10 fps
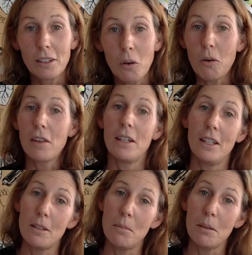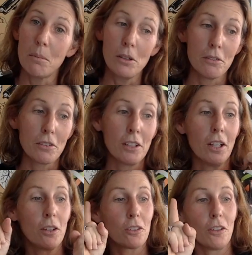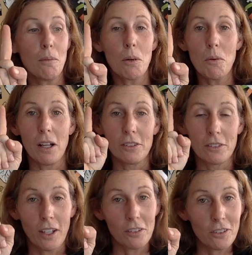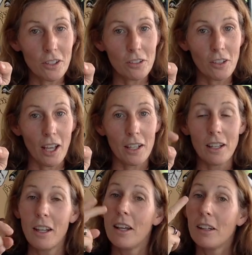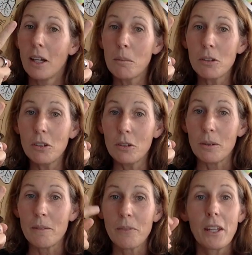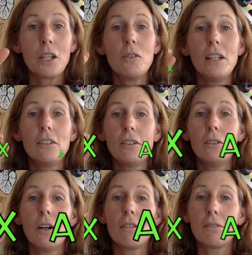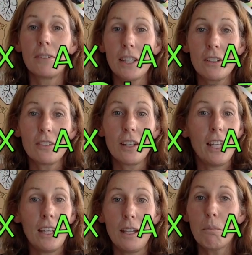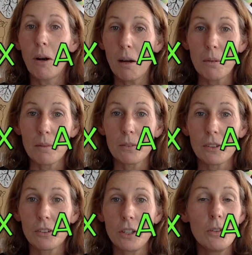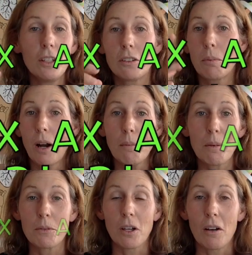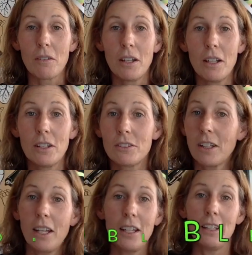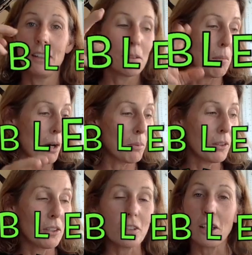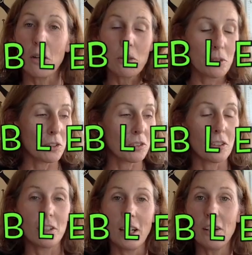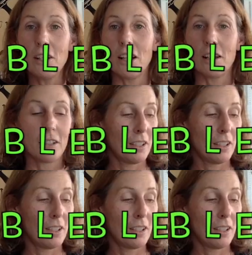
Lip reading: or they need to be improved. So number one, test your design. Number two, you need to fix any problems. So you need to problem solve. Say the marble doesn't go through a certain area